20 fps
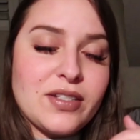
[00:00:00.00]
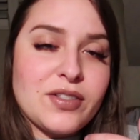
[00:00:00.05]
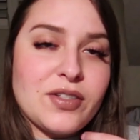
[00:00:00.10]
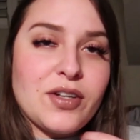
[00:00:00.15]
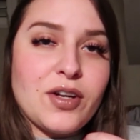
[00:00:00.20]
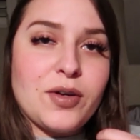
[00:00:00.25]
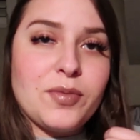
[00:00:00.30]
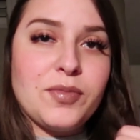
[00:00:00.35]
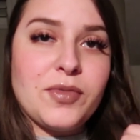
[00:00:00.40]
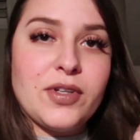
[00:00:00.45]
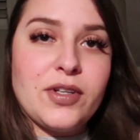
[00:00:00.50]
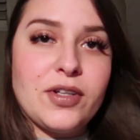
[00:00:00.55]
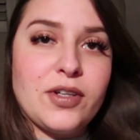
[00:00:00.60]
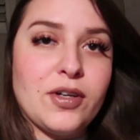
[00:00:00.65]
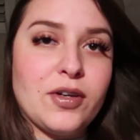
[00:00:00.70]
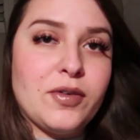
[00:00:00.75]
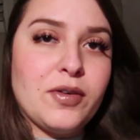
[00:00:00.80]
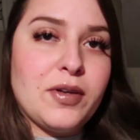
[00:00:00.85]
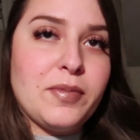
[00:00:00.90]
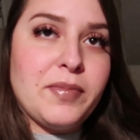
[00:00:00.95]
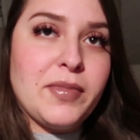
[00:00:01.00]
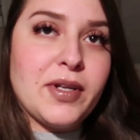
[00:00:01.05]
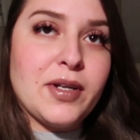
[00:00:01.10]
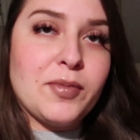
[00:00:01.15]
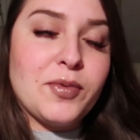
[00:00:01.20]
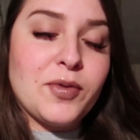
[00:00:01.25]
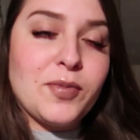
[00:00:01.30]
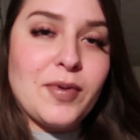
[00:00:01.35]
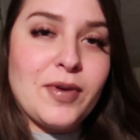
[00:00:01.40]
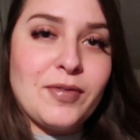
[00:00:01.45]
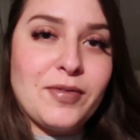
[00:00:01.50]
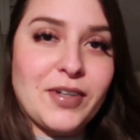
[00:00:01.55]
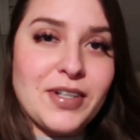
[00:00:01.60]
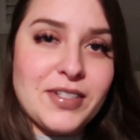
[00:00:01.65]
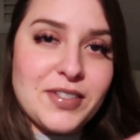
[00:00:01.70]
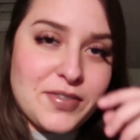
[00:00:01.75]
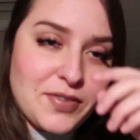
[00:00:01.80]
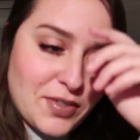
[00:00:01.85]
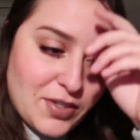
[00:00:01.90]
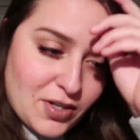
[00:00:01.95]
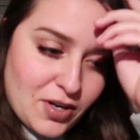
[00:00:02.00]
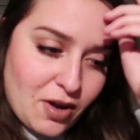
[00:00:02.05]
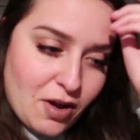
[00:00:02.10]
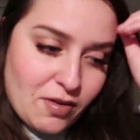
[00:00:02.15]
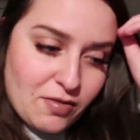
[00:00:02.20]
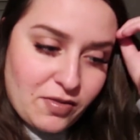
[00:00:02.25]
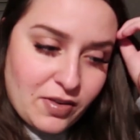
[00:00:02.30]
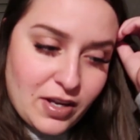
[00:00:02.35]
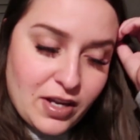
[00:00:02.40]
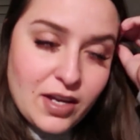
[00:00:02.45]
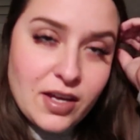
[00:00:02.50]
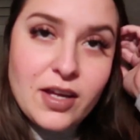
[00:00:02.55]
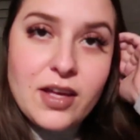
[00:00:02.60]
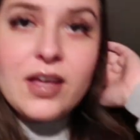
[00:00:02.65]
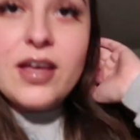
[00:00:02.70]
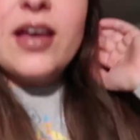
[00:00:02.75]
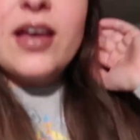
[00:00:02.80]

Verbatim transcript: So now I'm gonna go and meet up with my friends for coffee.